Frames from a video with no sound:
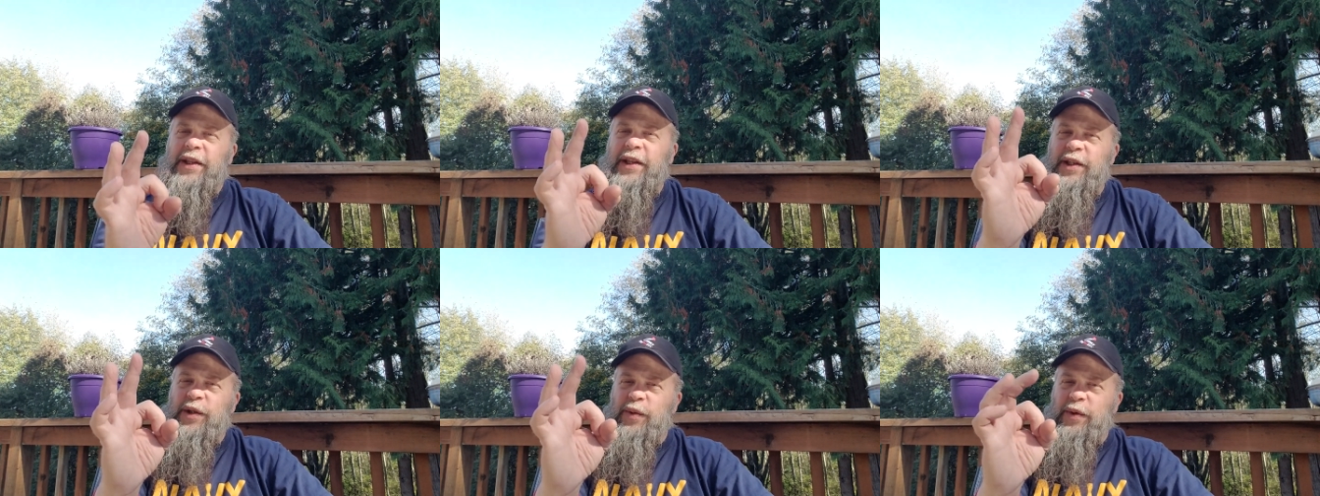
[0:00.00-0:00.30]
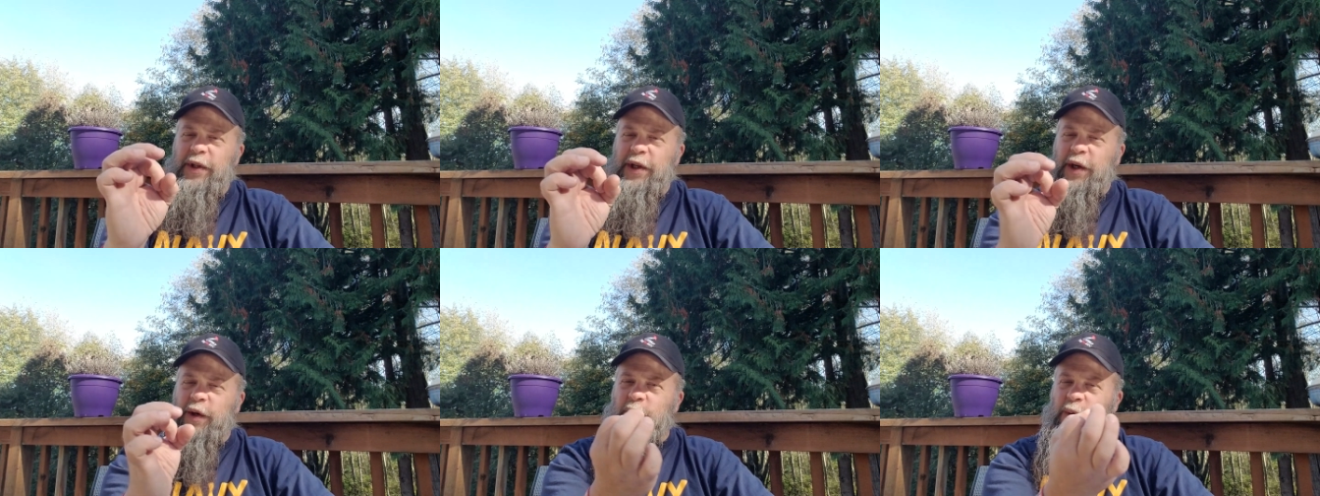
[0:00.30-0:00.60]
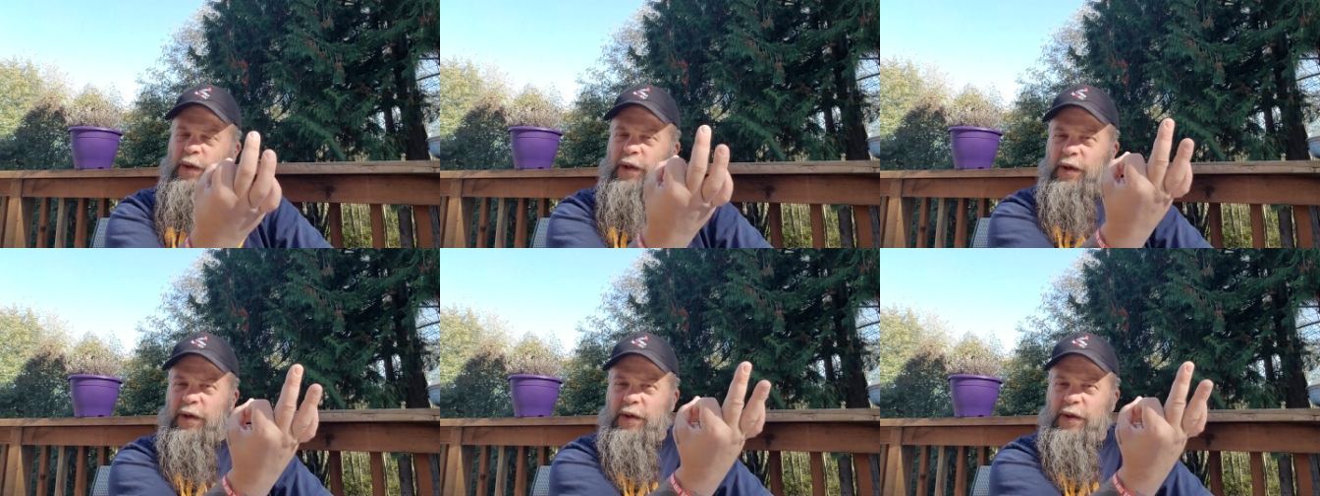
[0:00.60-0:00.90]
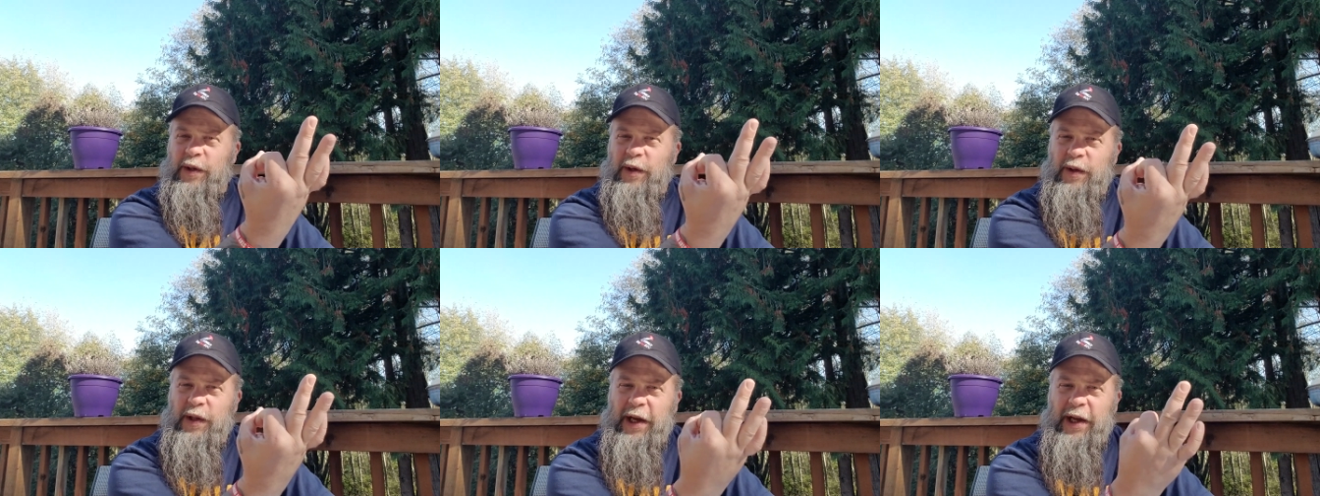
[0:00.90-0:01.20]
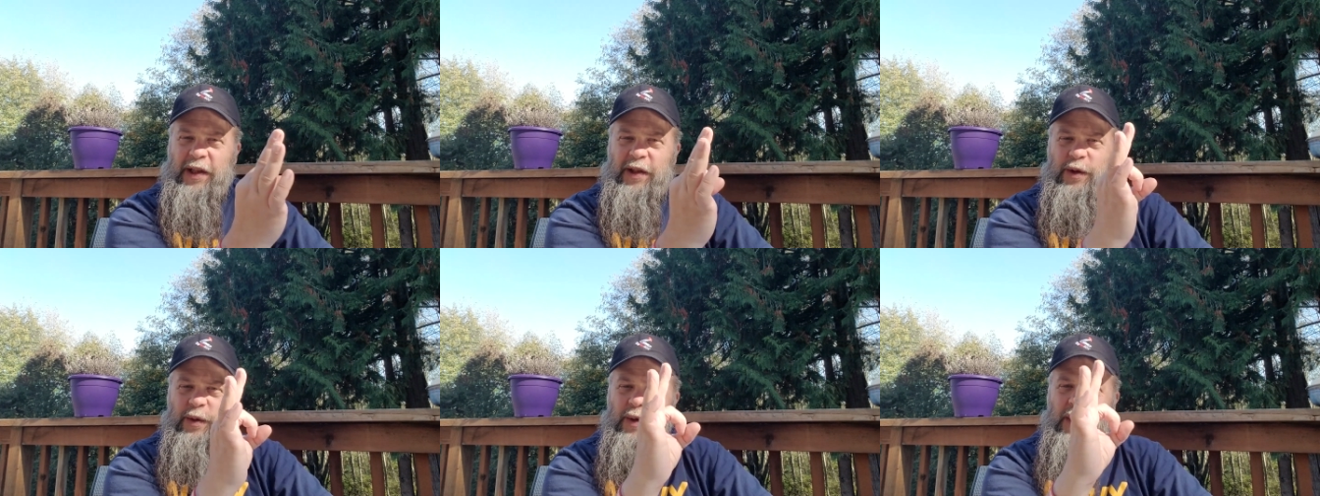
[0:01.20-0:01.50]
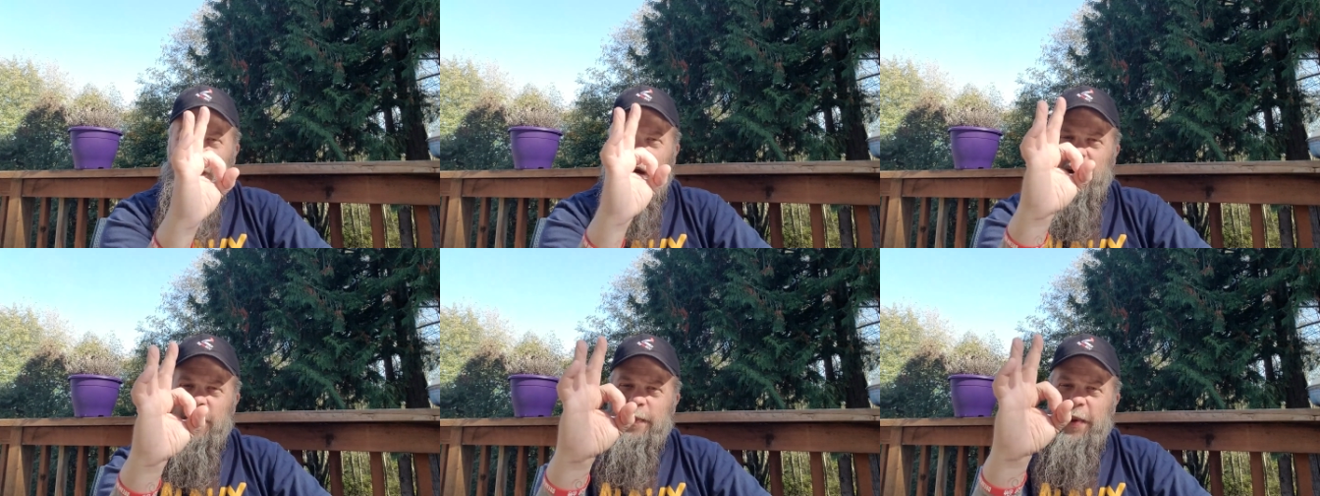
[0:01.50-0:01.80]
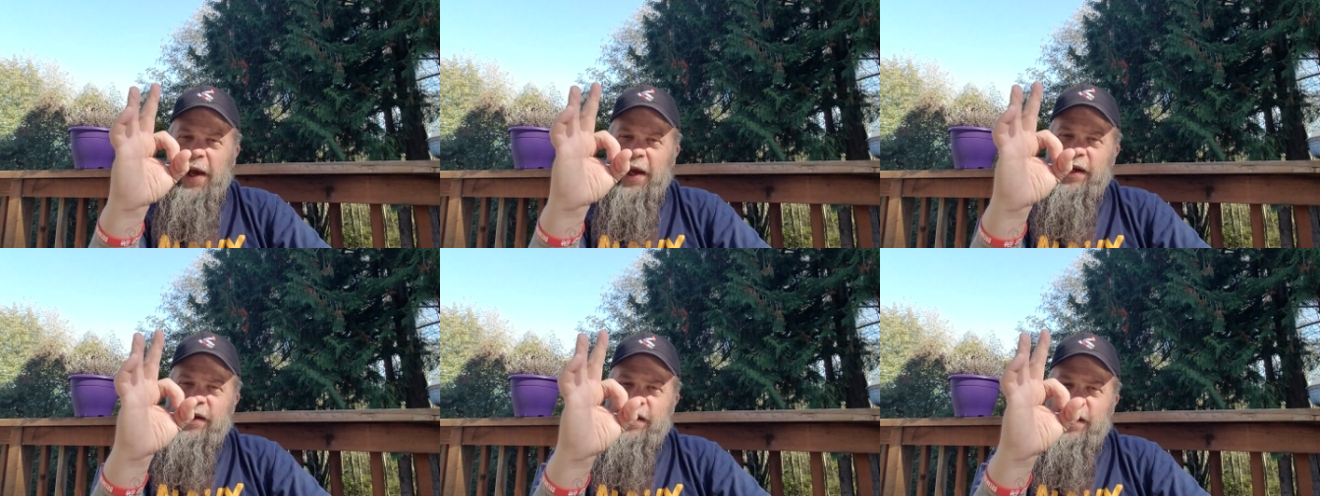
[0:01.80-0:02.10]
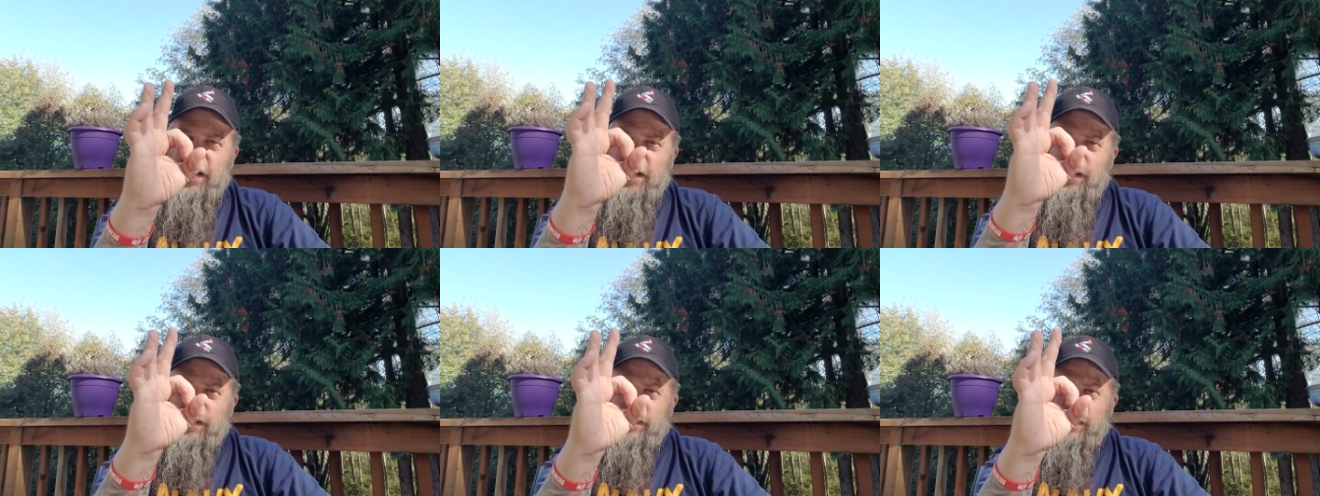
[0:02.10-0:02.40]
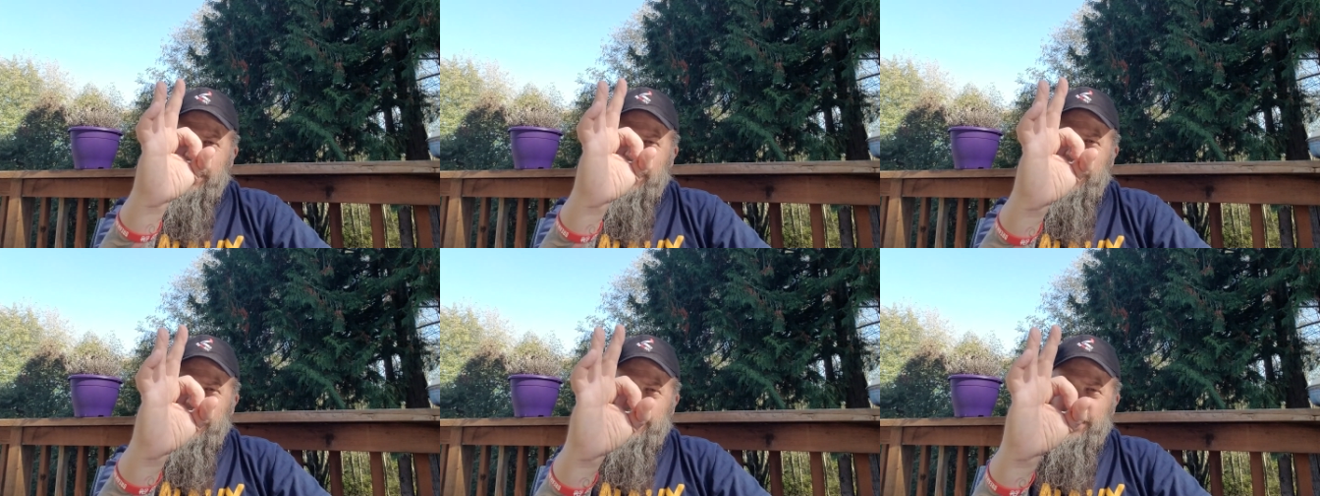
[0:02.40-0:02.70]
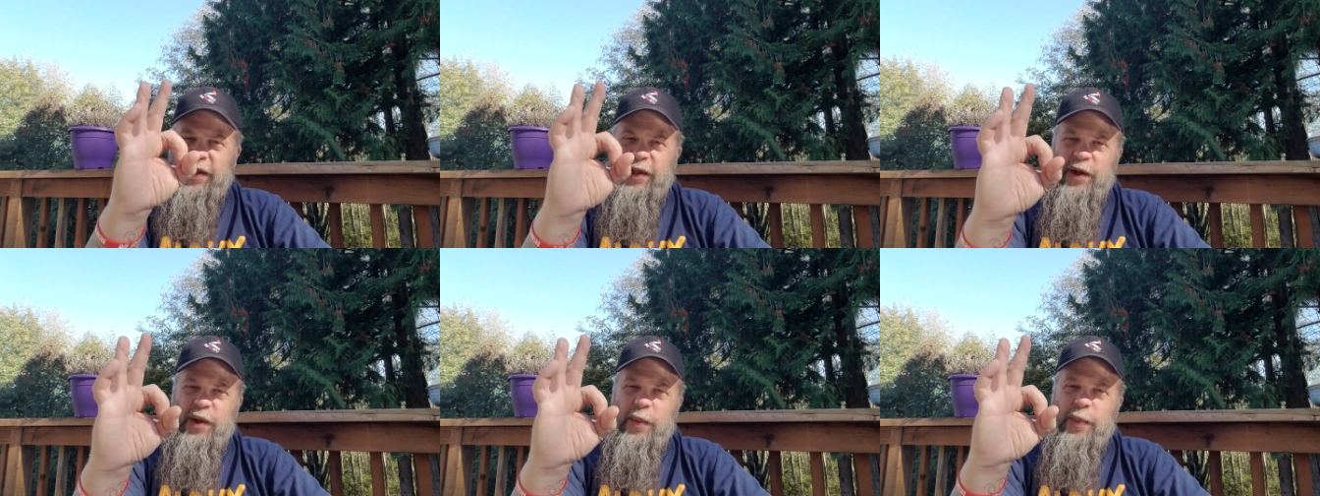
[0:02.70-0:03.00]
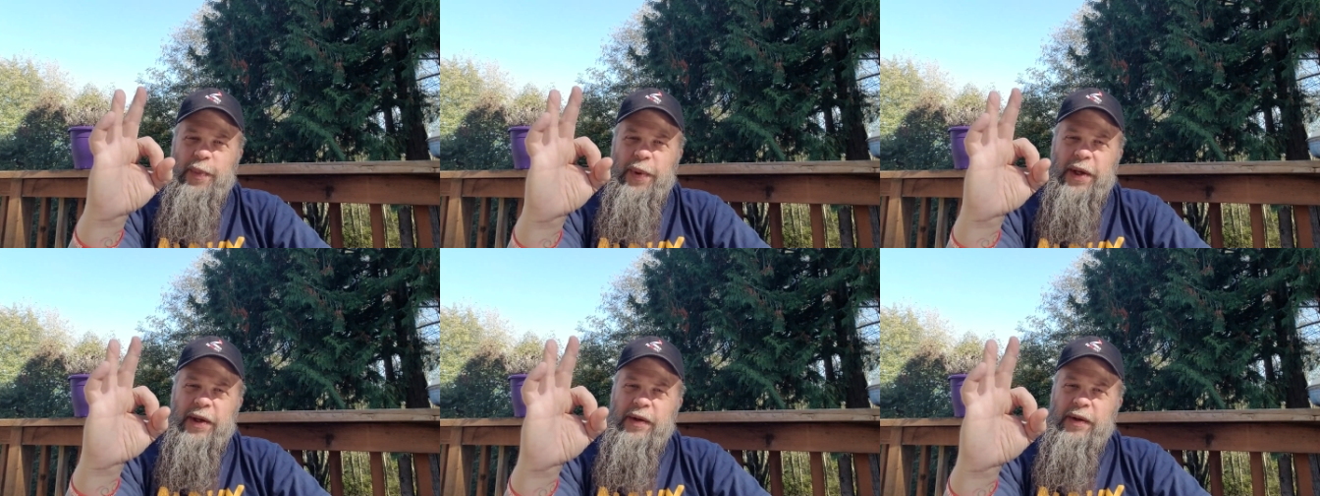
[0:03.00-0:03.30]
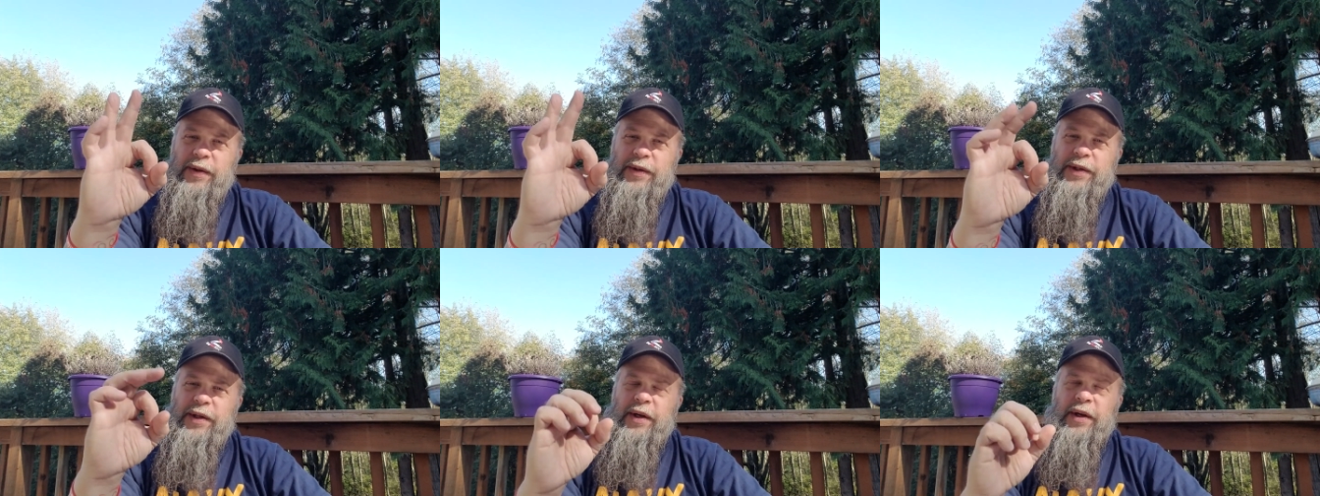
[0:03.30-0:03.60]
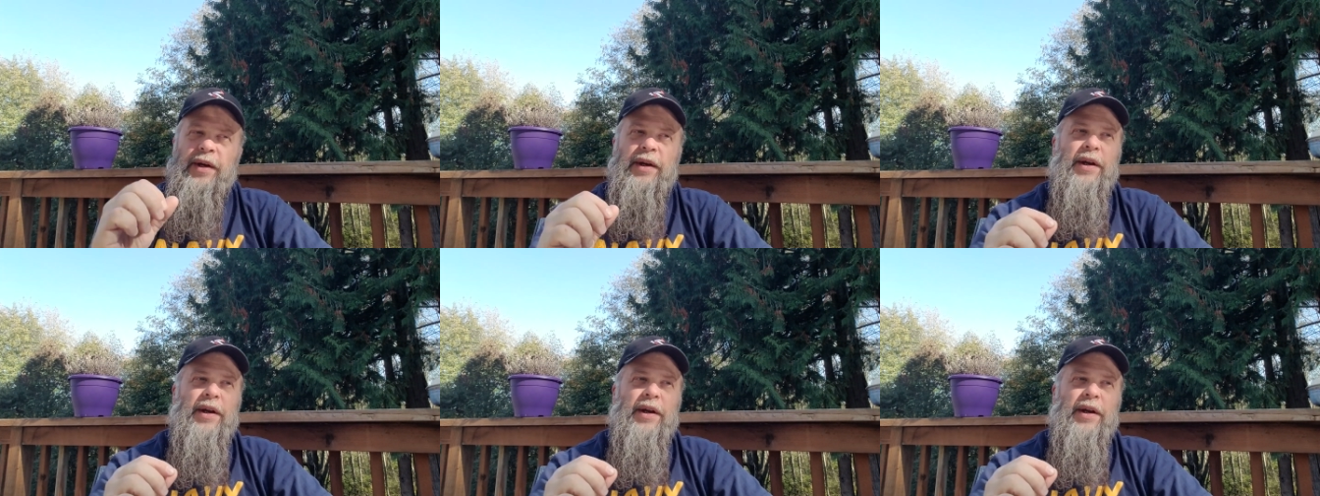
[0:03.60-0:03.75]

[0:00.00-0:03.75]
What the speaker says: these really cool they're like little compact towels. They come in little pills,